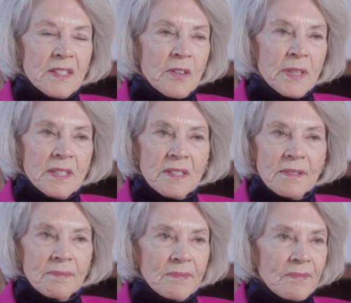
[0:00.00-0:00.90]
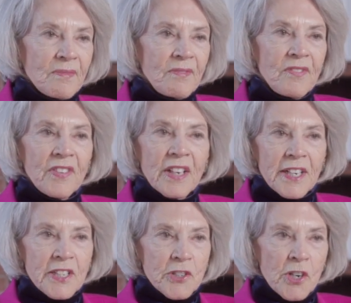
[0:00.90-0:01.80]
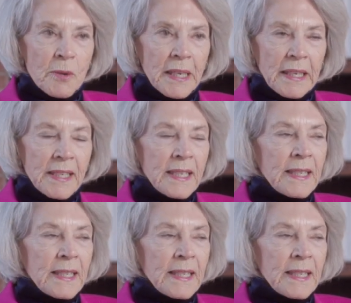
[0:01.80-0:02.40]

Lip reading: So it's very charming.